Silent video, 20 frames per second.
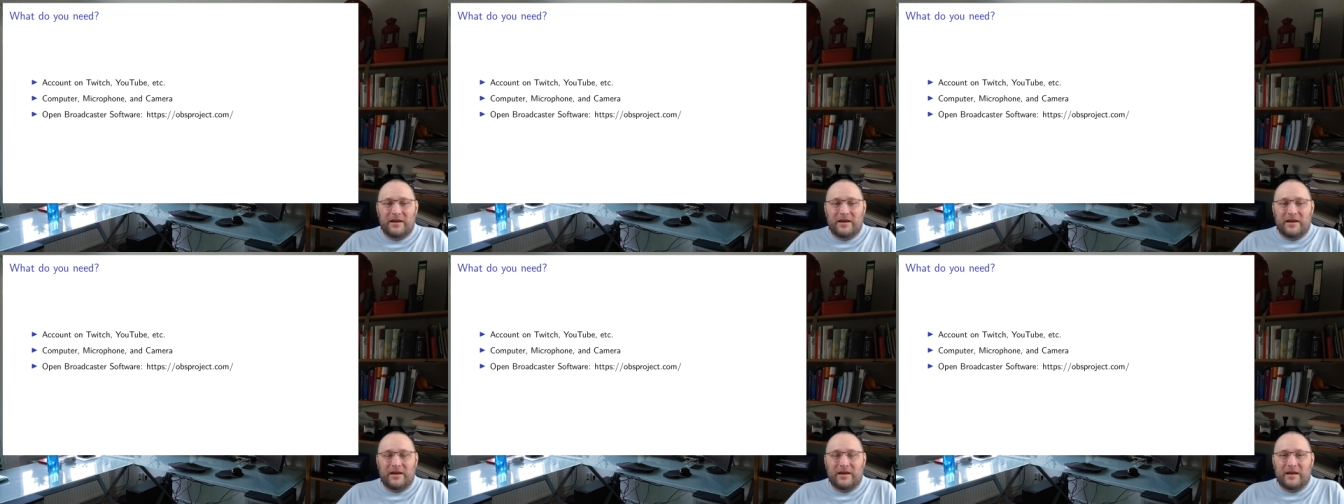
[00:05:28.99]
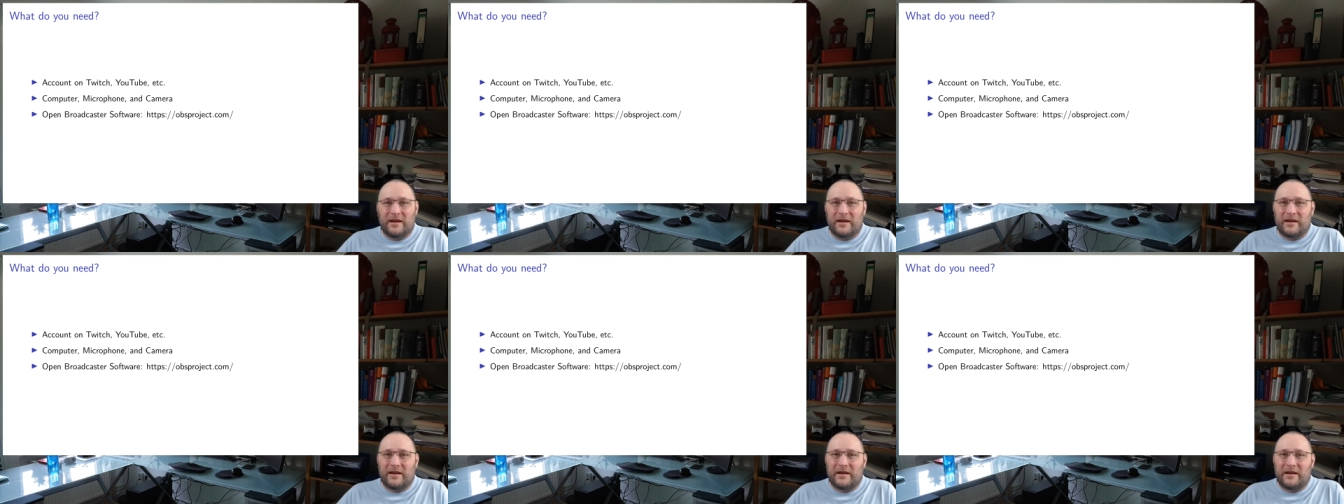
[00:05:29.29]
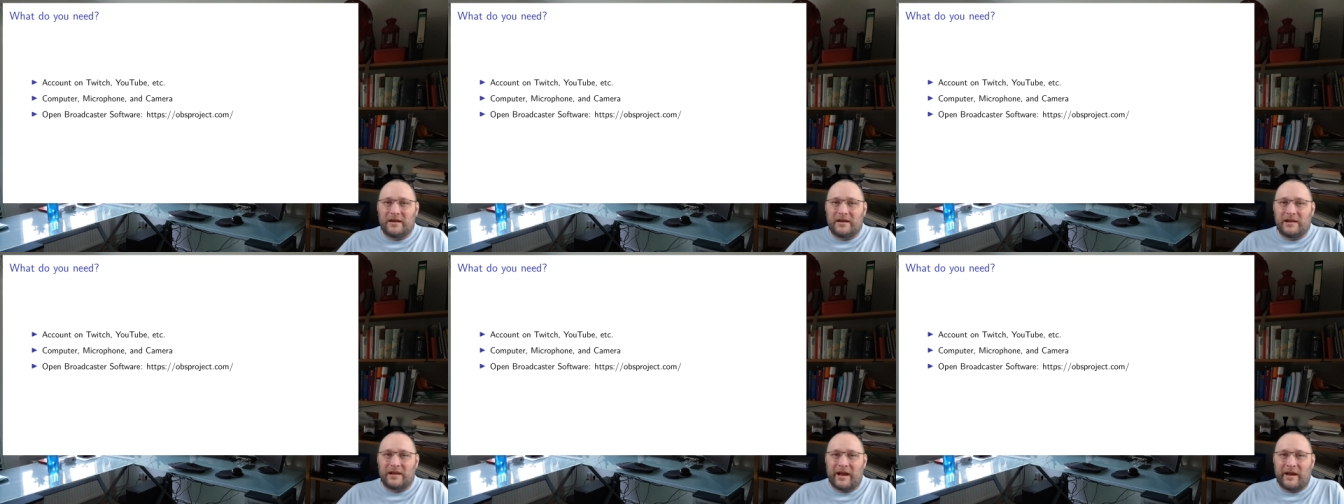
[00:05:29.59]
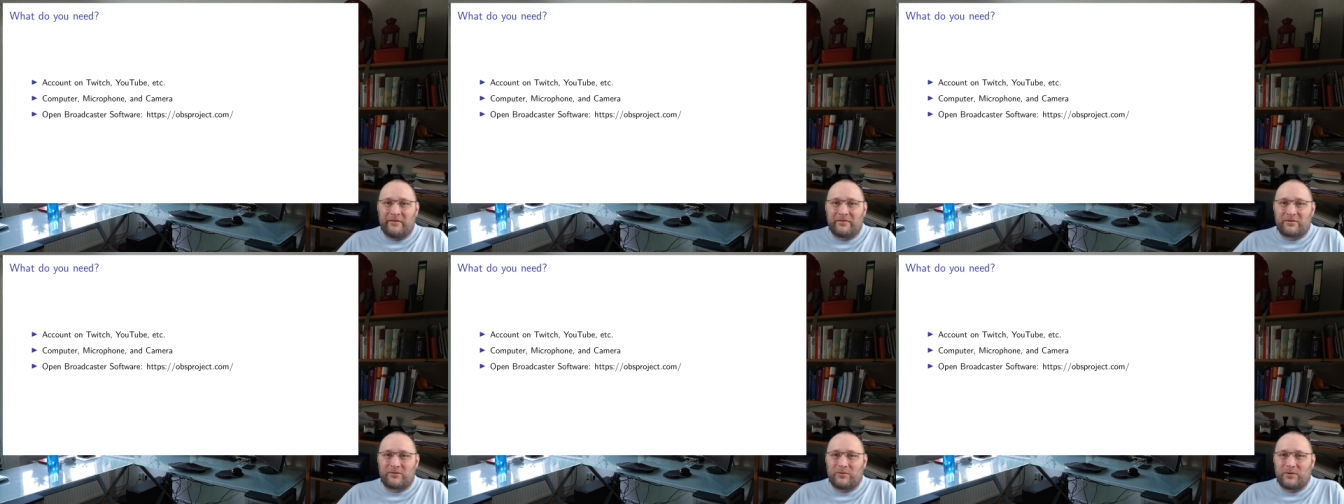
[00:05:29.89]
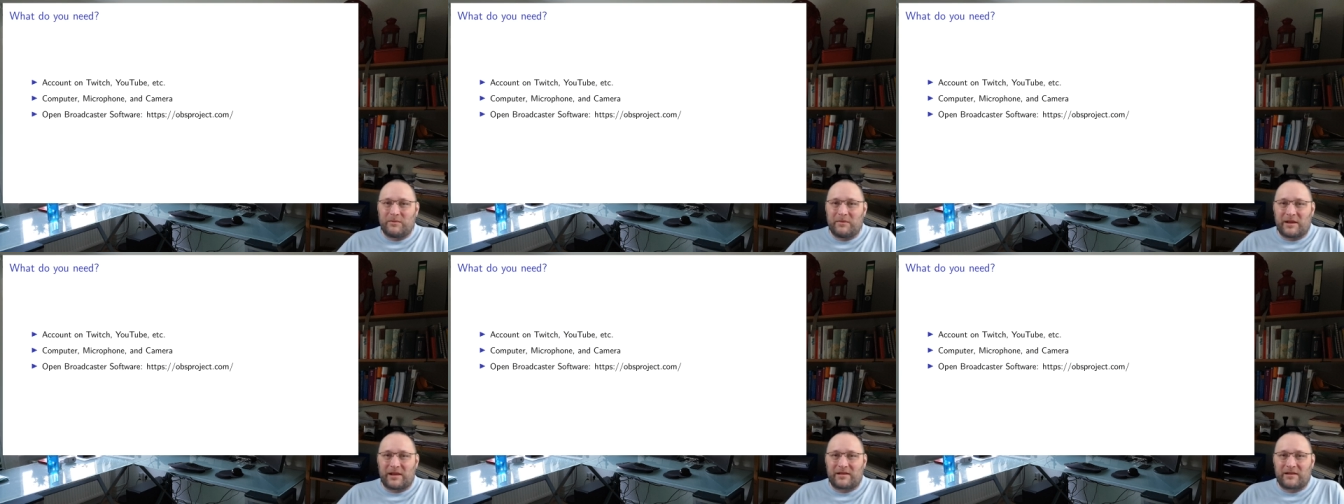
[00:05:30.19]
uh, a live
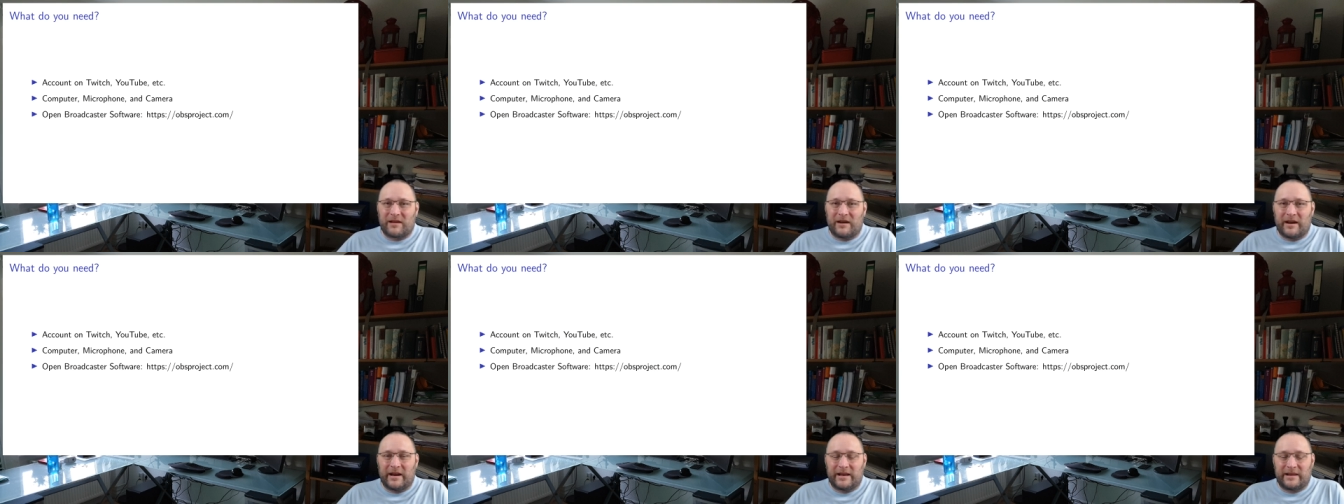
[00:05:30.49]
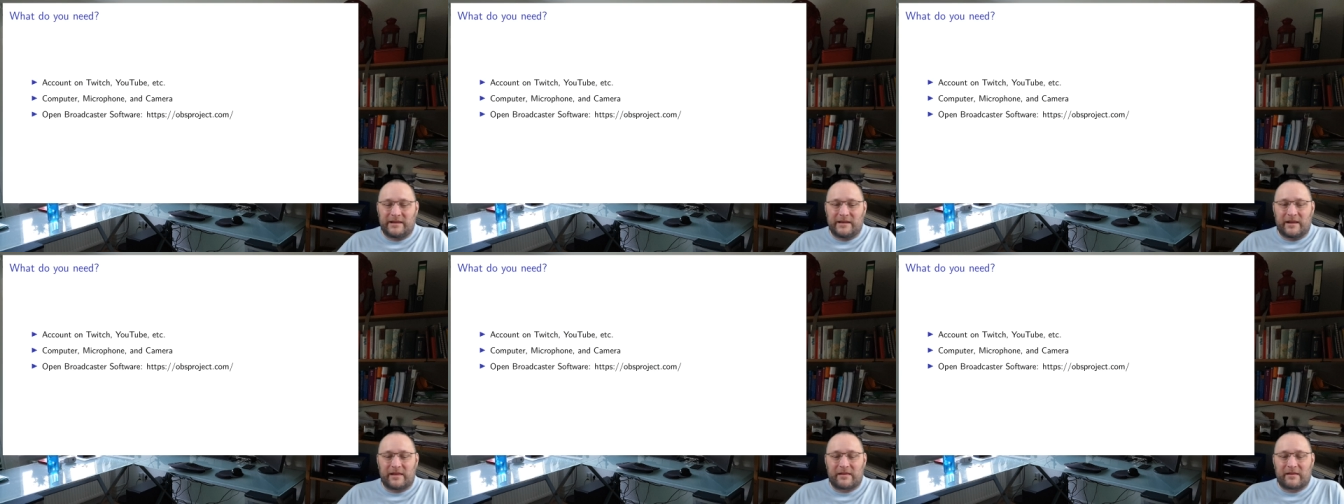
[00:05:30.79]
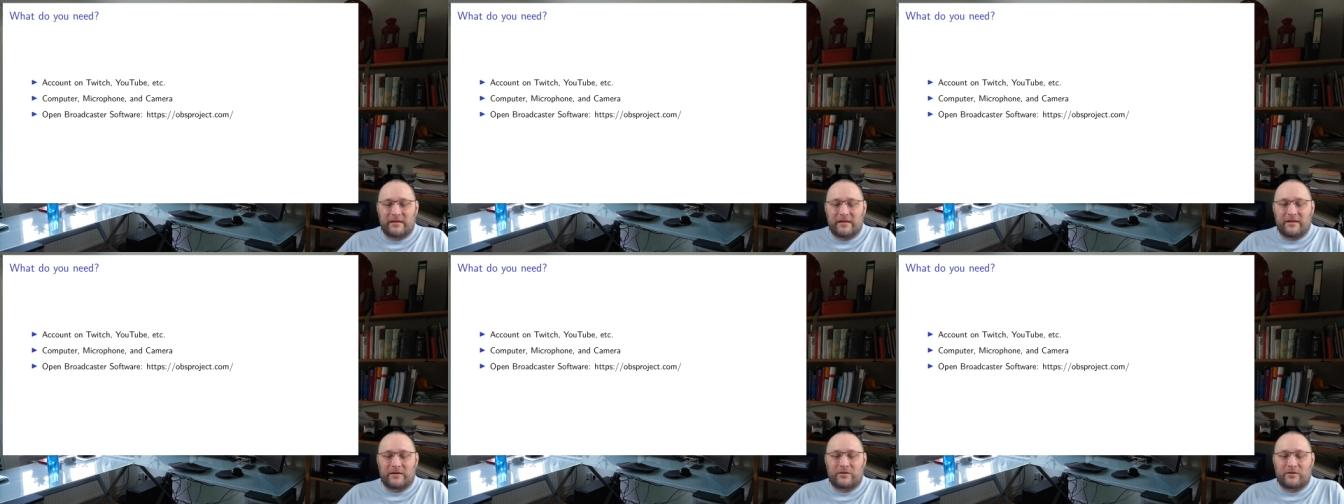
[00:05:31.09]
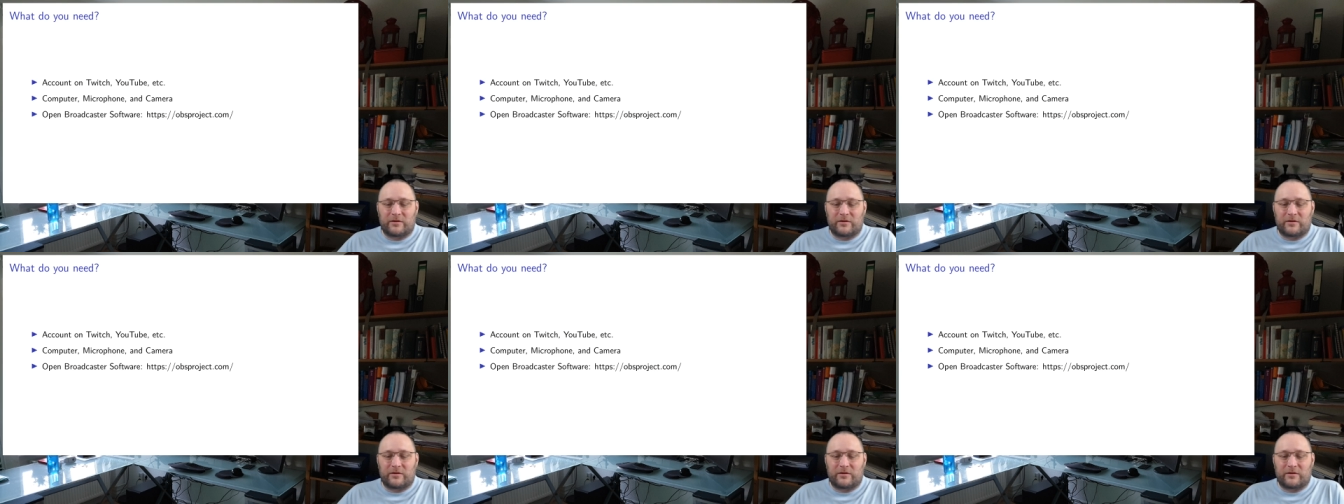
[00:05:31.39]
streaming site that's